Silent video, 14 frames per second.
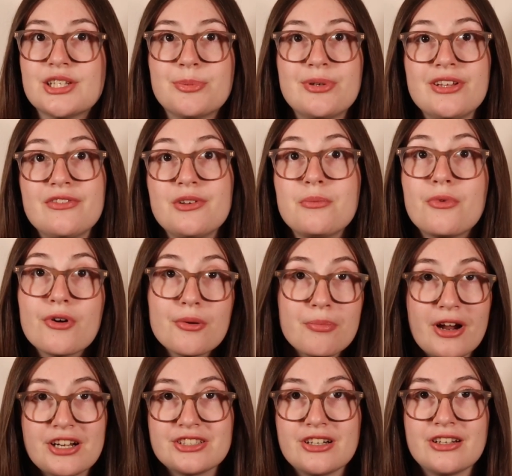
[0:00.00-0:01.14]
to put even more
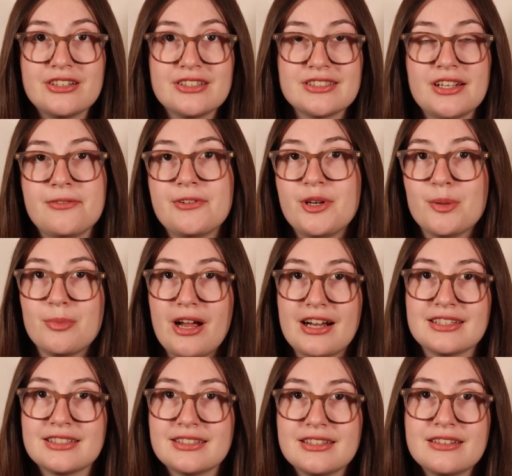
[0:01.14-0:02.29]
pressure on yourself when you're
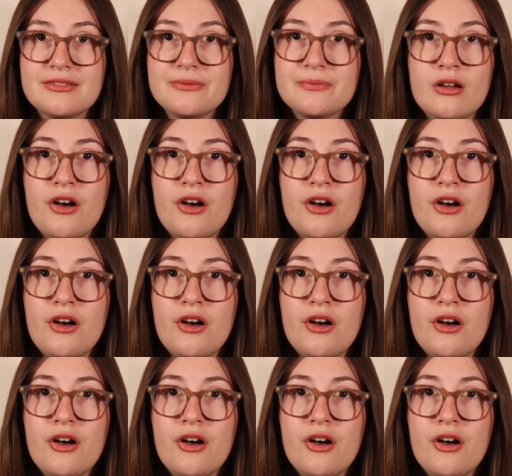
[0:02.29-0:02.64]
practicing.